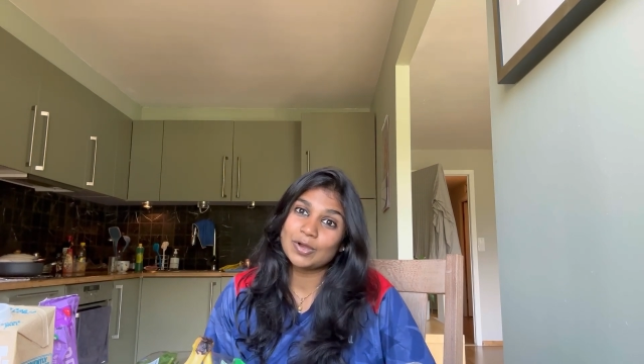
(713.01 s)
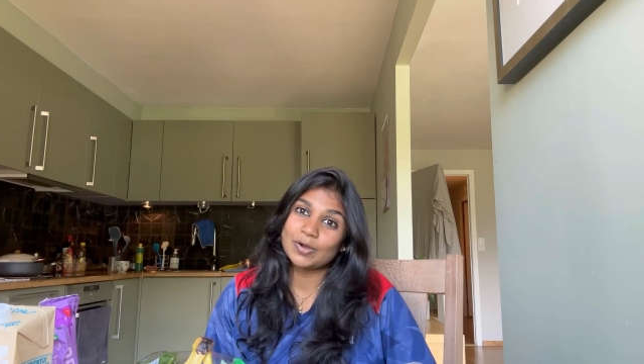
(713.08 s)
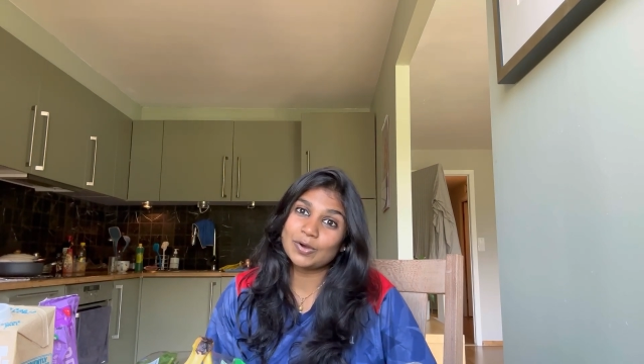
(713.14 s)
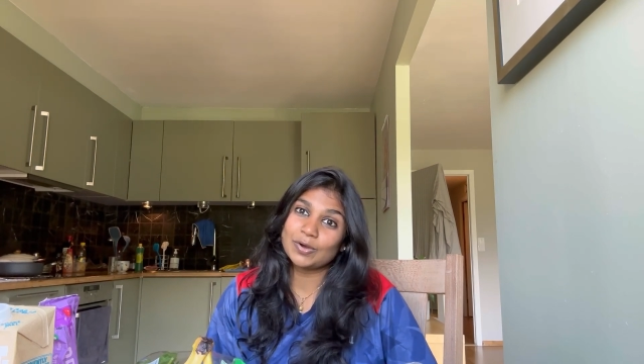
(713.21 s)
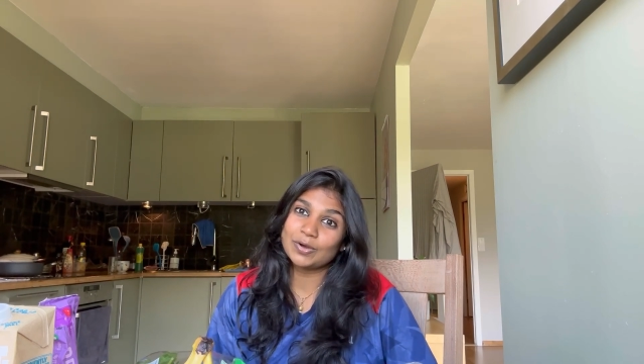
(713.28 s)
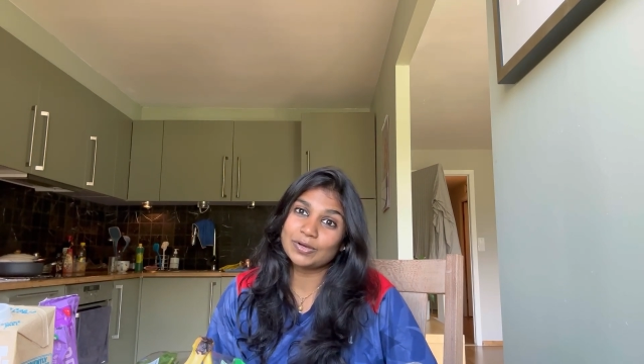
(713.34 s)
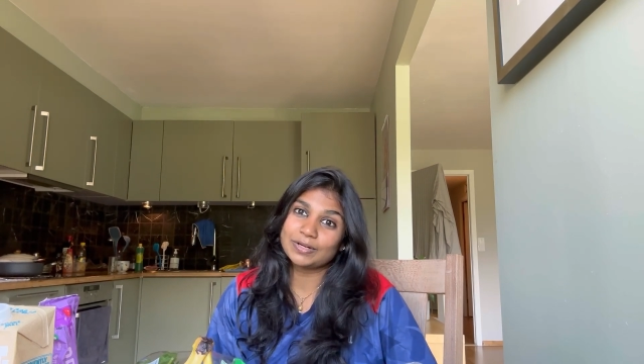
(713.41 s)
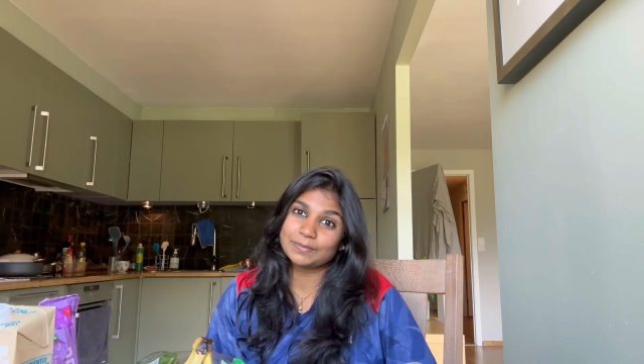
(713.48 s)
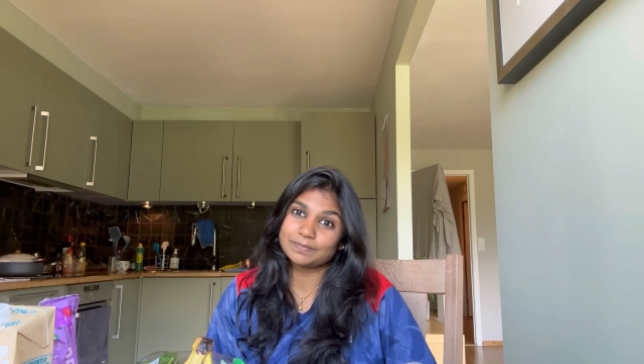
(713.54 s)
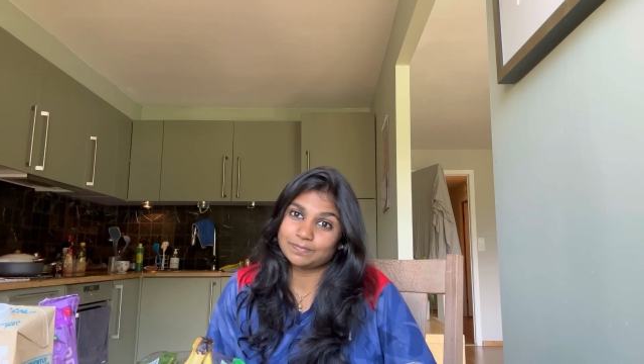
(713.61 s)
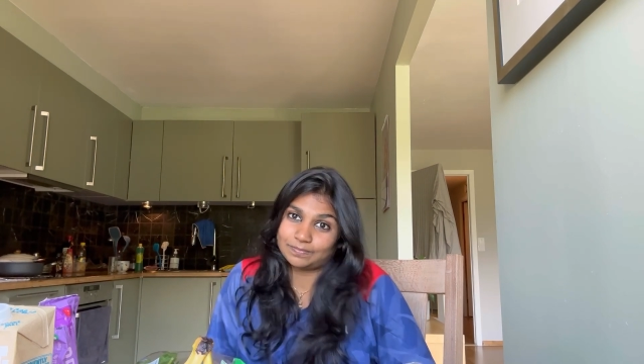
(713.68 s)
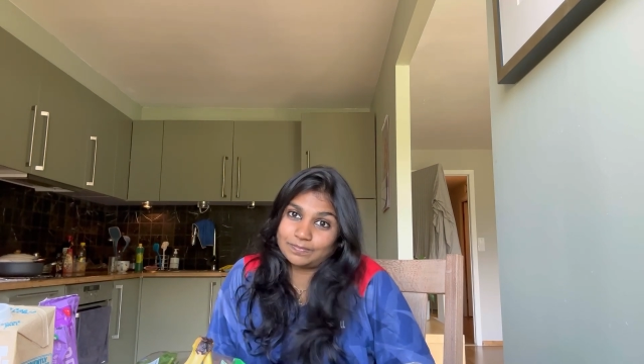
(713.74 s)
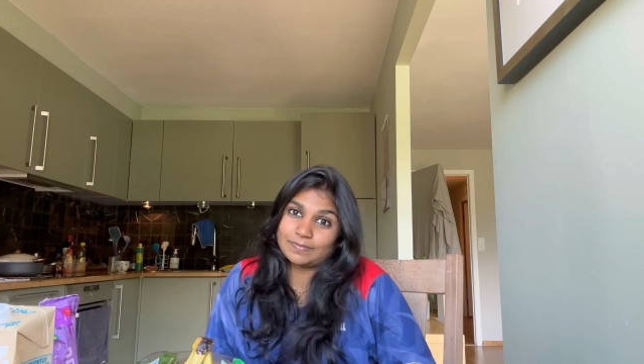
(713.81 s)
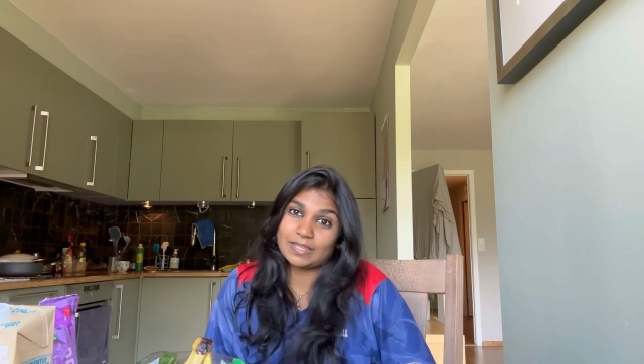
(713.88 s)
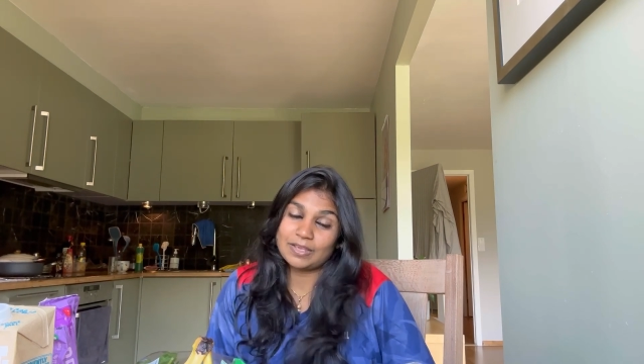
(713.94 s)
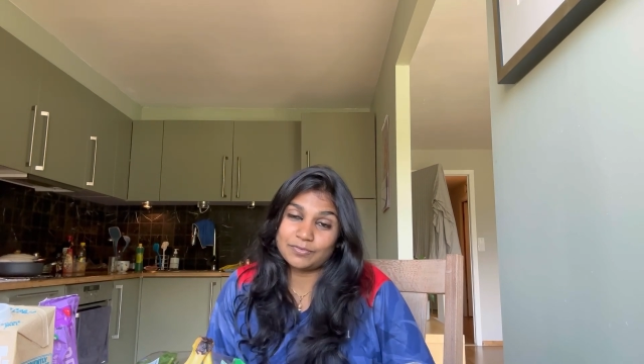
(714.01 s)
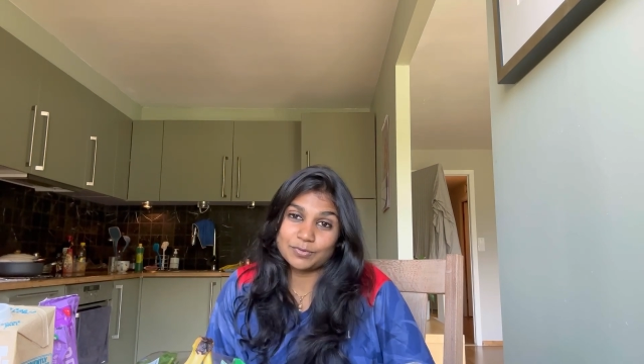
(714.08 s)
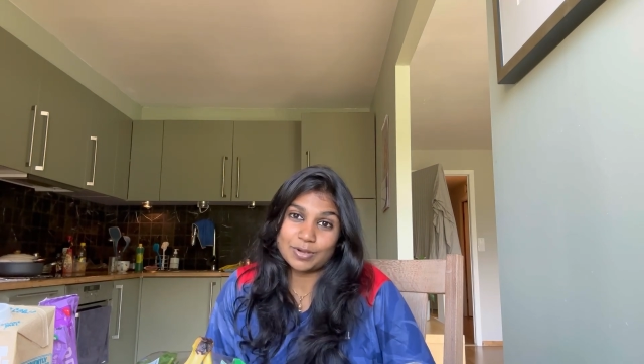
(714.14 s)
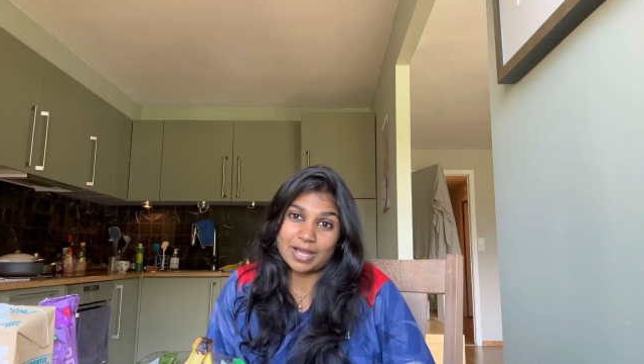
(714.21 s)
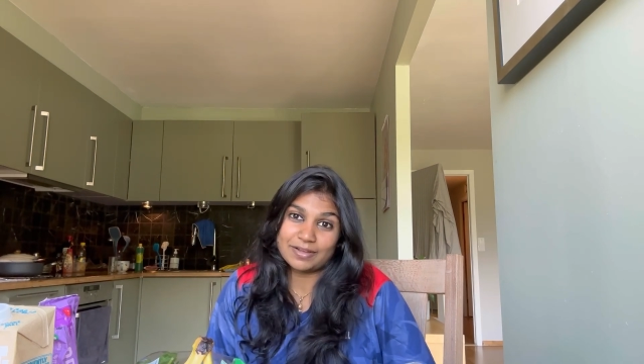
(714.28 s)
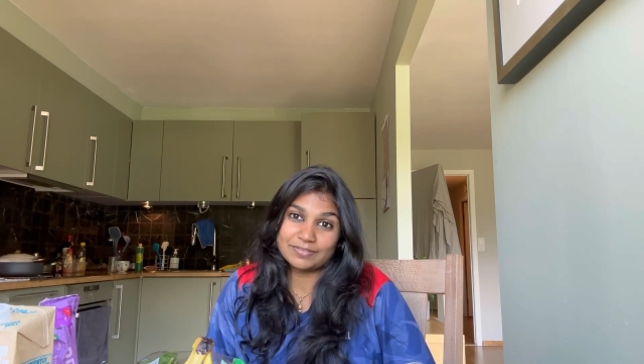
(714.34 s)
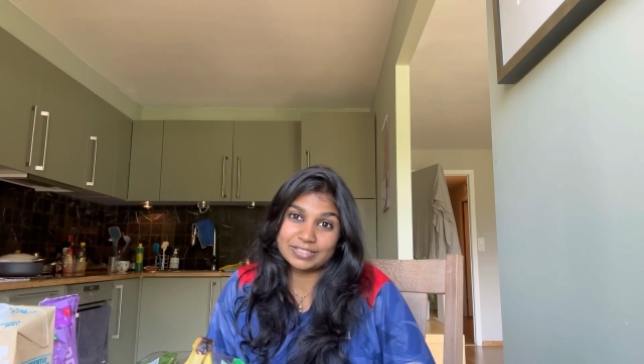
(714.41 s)
Or if
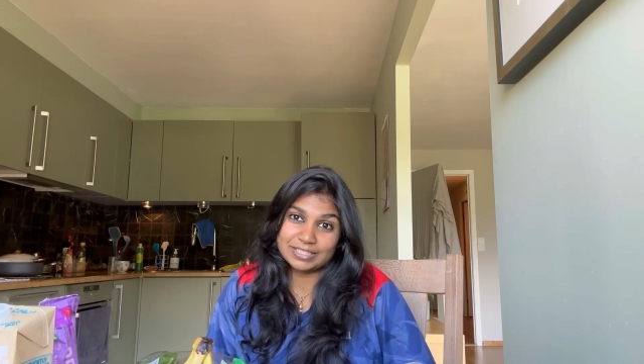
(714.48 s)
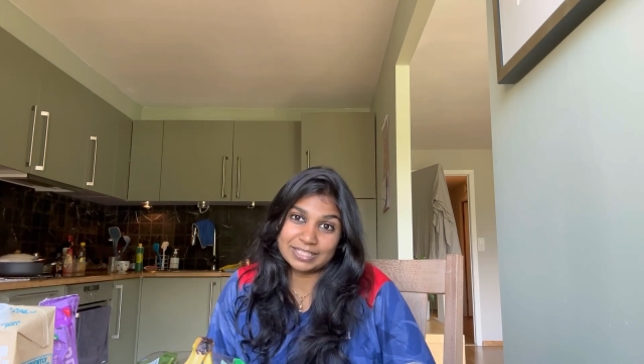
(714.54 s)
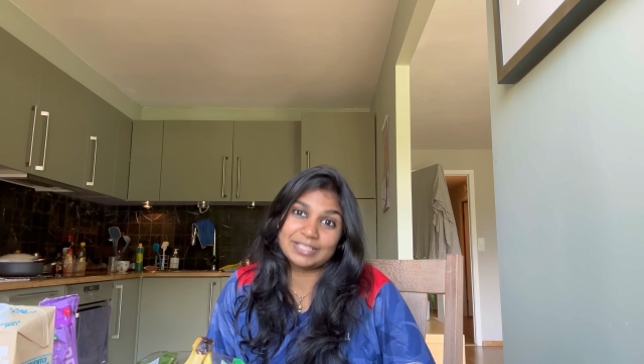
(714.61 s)
you haven't,